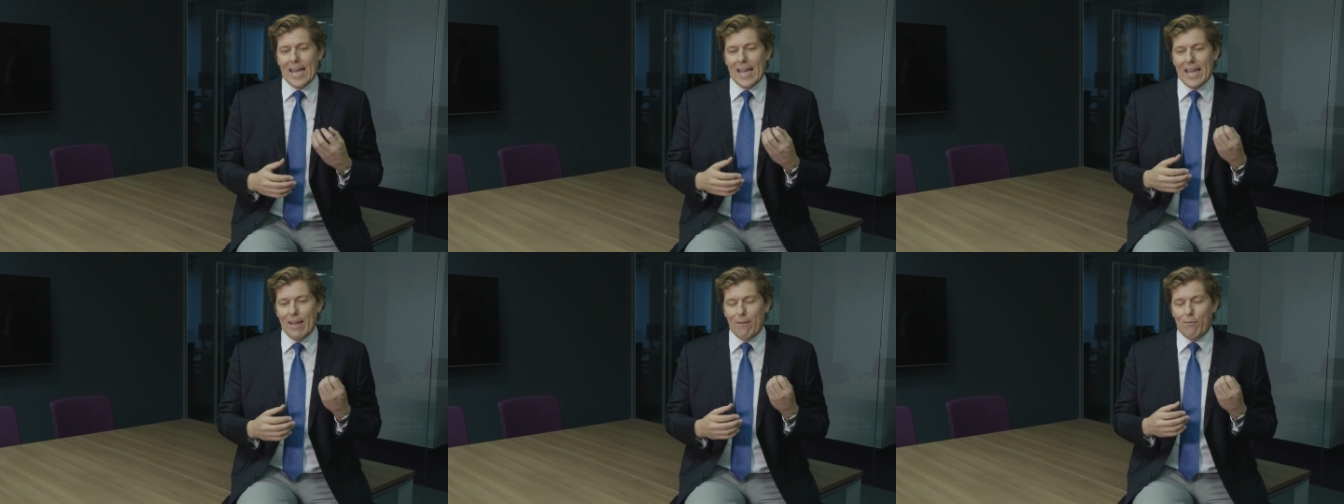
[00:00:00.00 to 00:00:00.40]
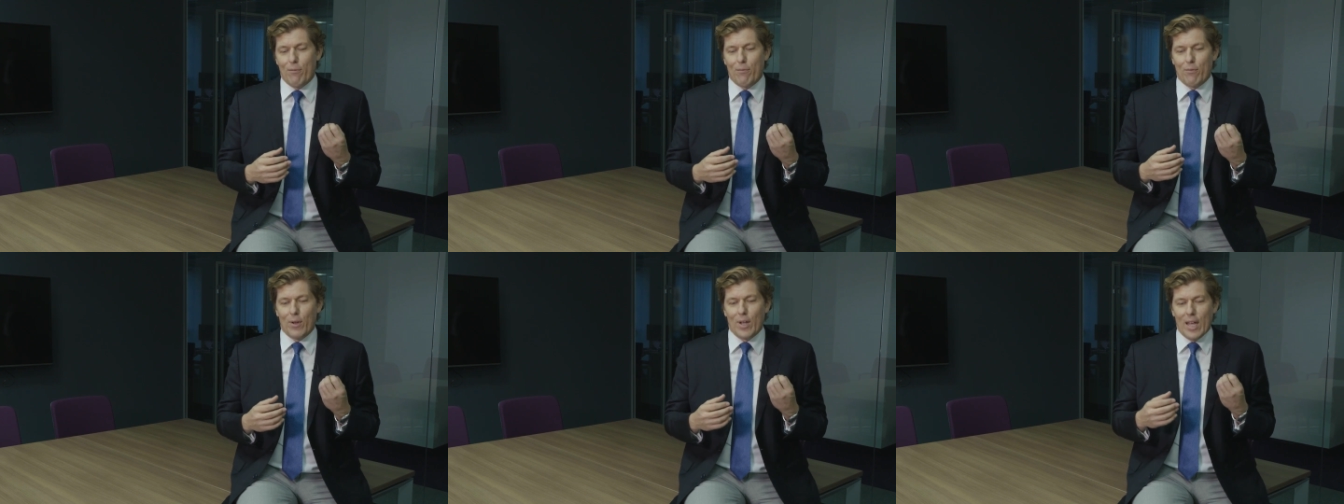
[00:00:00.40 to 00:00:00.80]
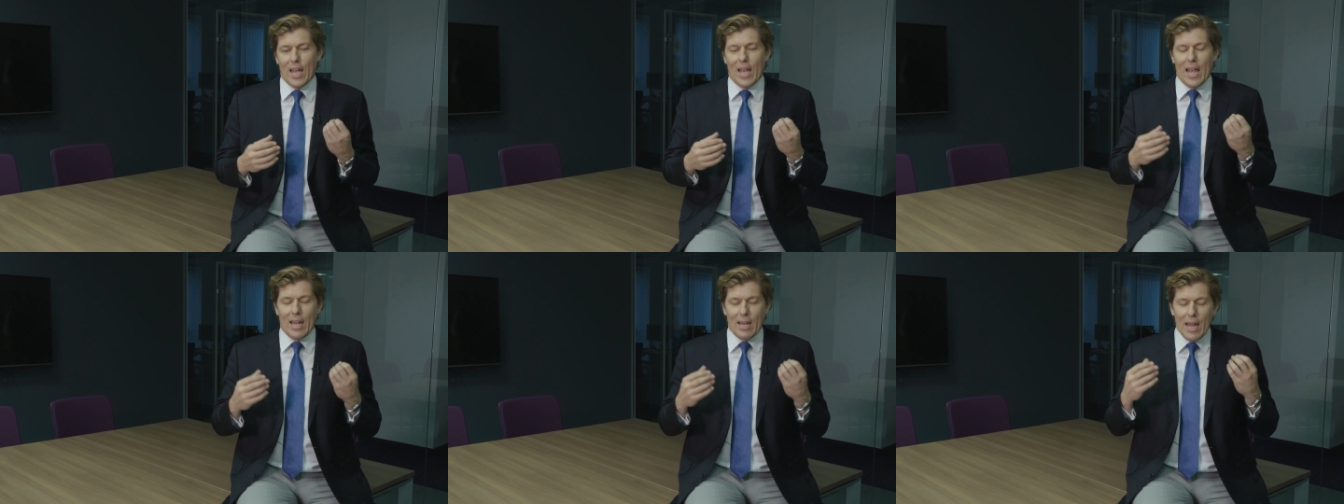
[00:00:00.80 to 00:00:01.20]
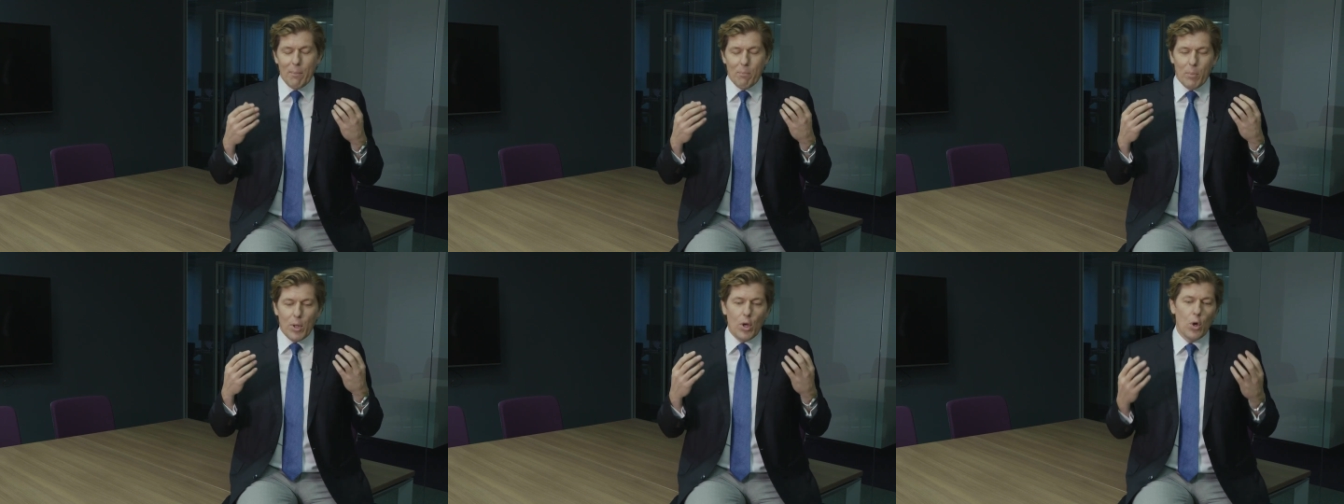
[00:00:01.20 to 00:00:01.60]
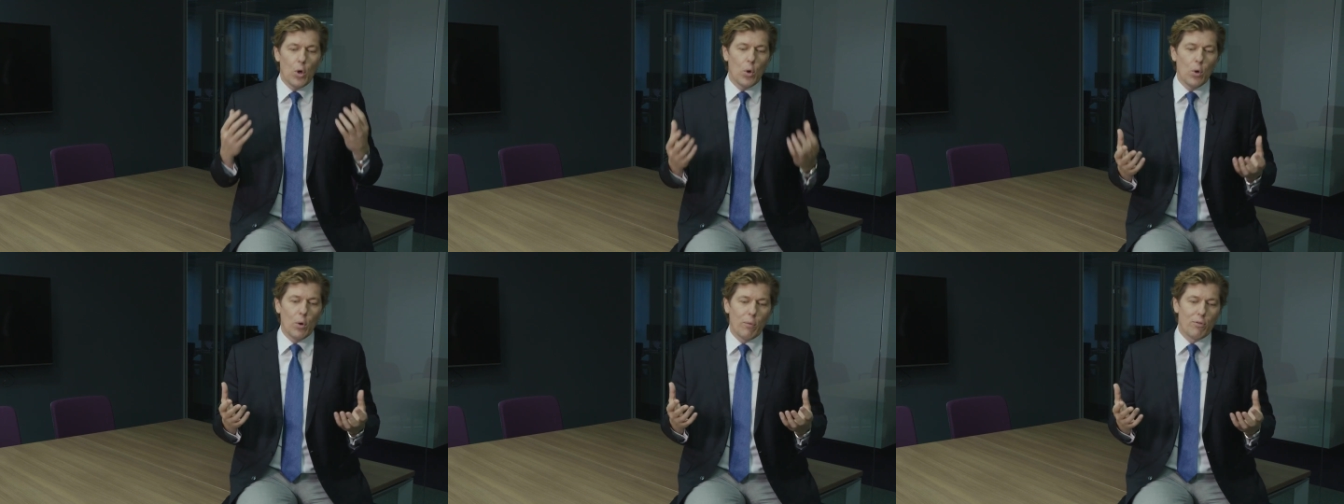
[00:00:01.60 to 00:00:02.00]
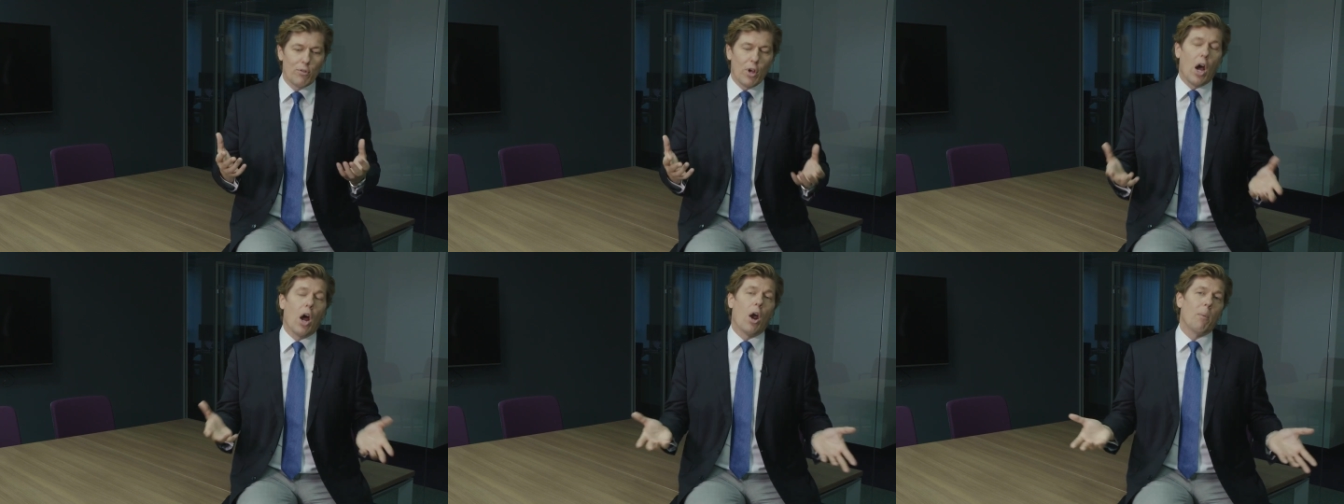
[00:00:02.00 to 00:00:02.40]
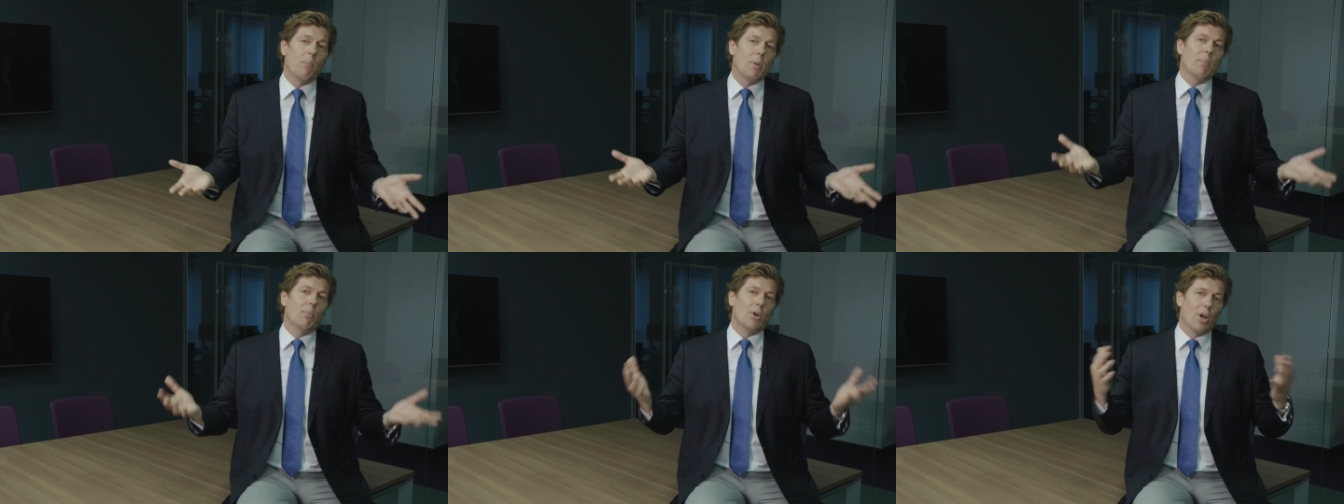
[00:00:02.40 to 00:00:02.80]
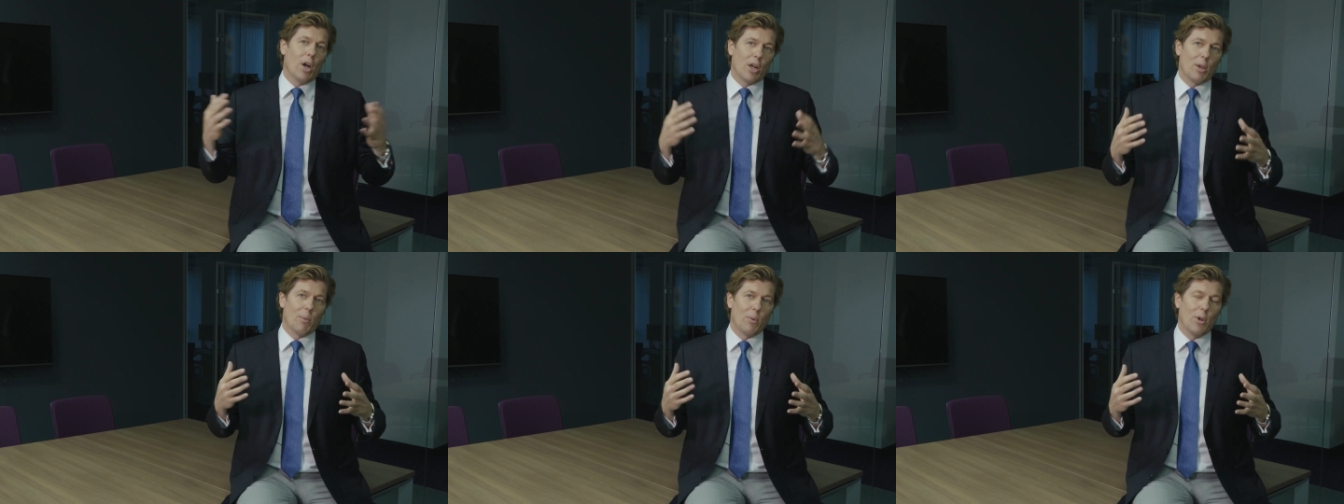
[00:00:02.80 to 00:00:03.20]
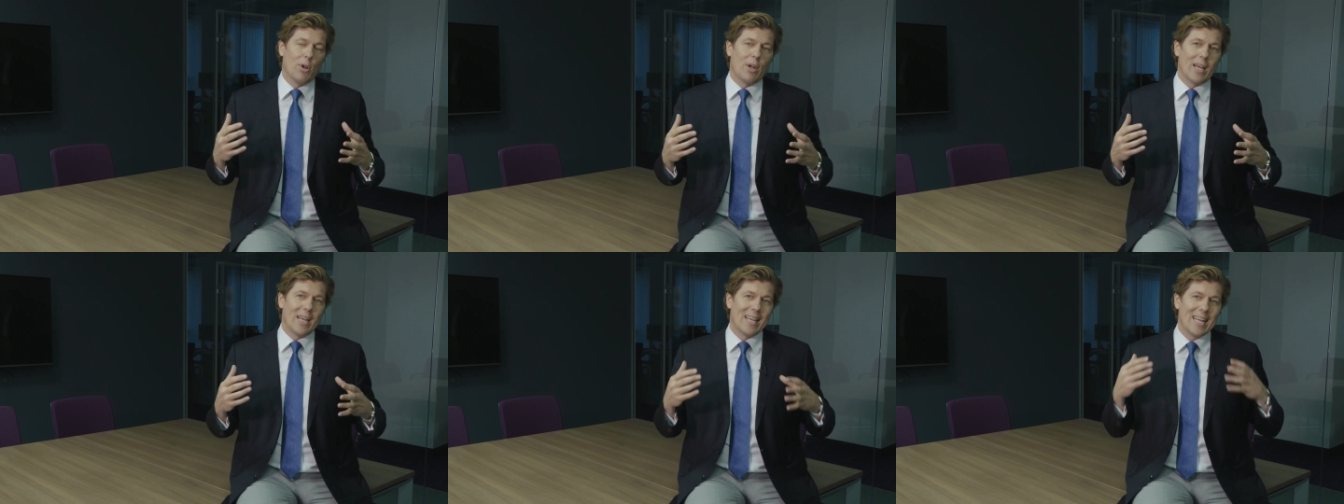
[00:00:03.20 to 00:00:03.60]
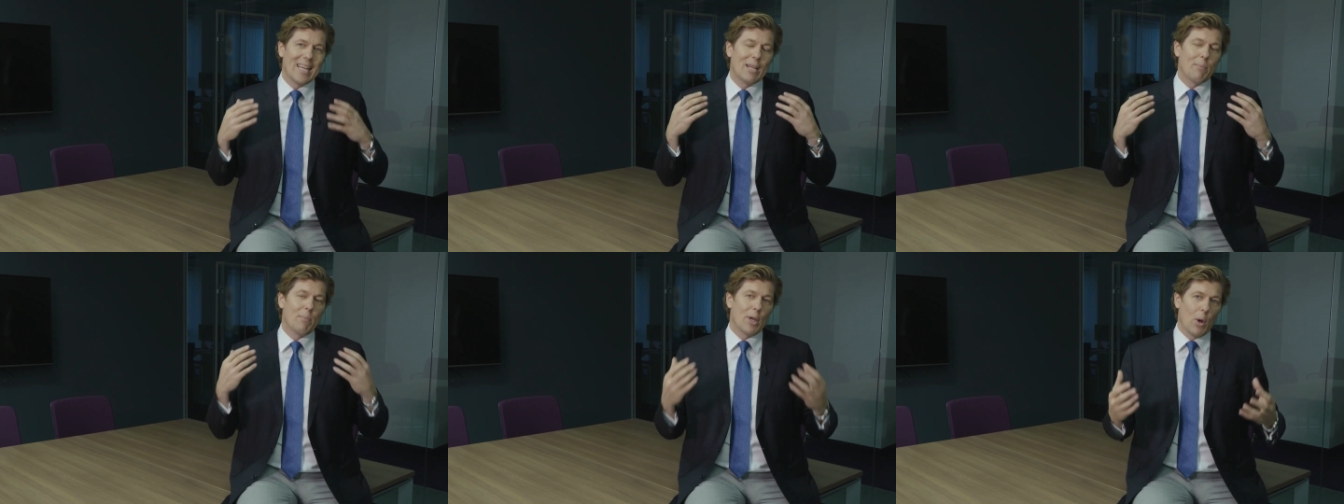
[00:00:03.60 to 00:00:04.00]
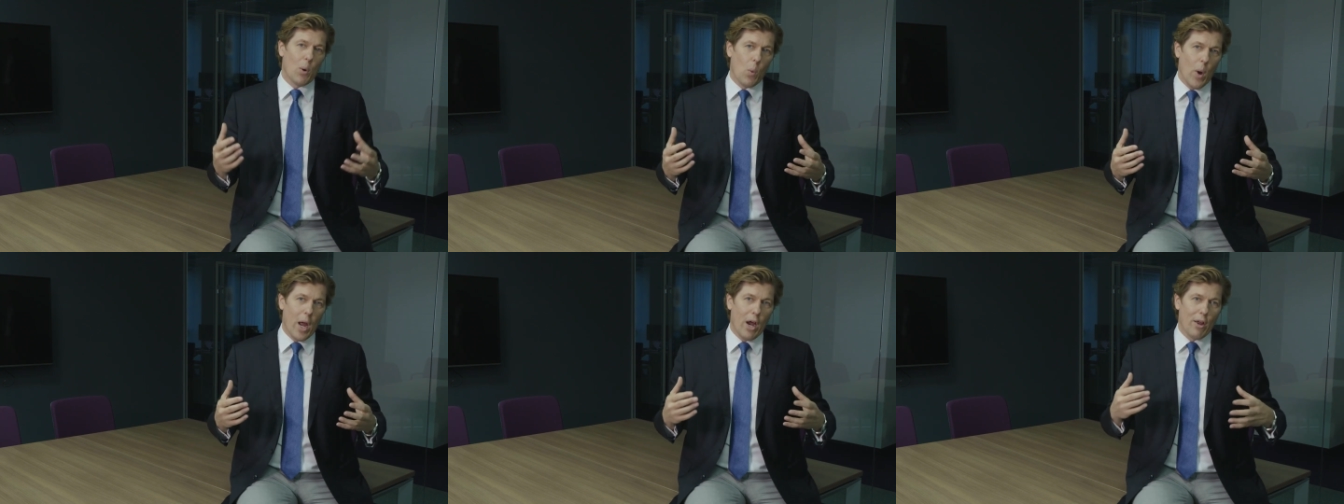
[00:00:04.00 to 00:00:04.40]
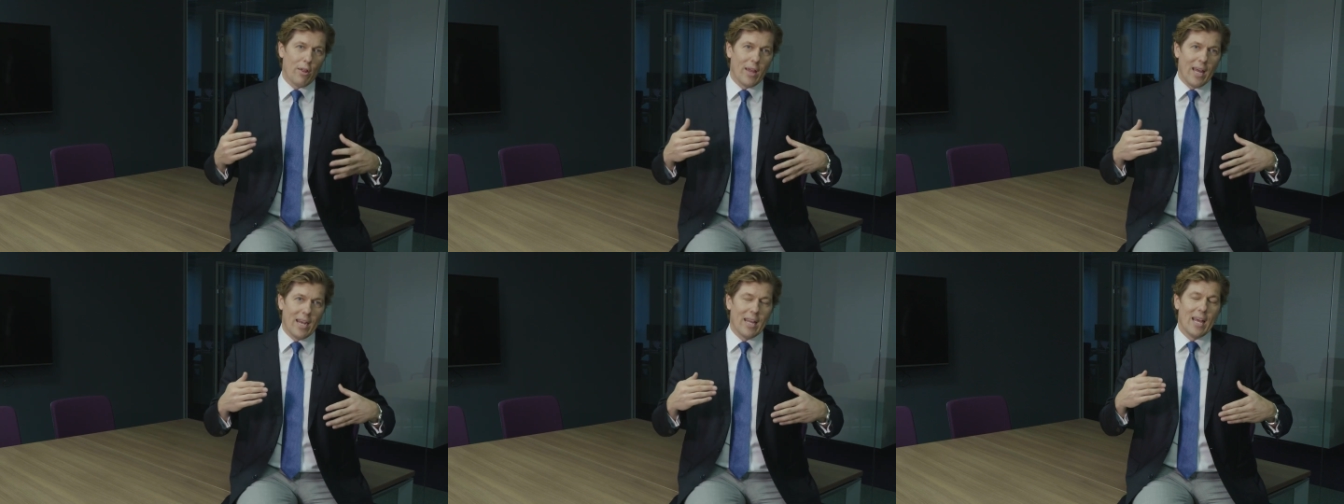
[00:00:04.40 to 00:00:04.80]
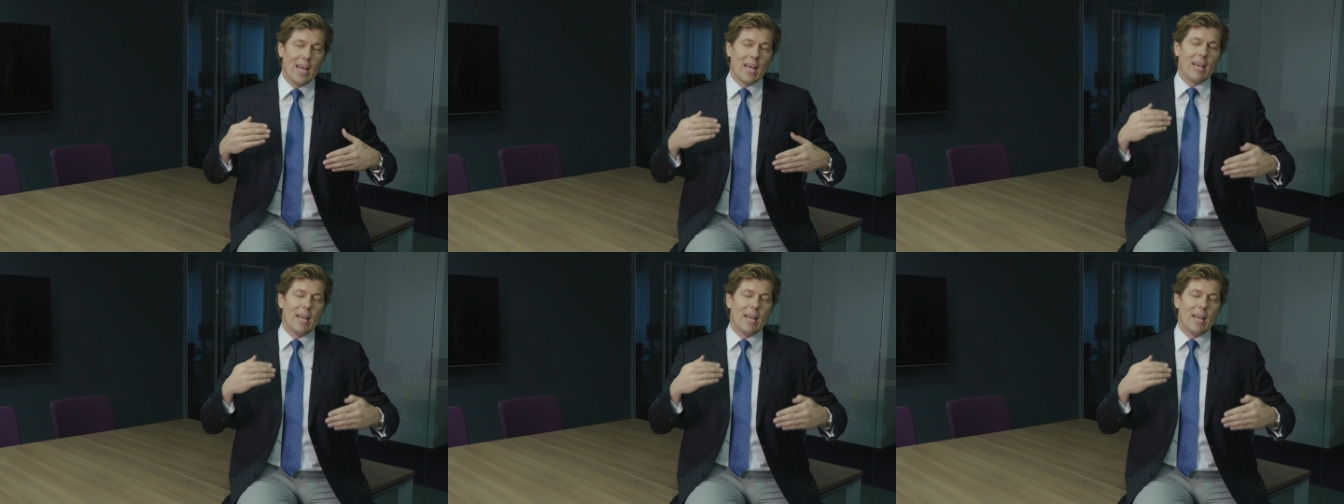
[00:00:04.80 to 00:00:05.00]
if it, it, behooves our people in our community need to be aware that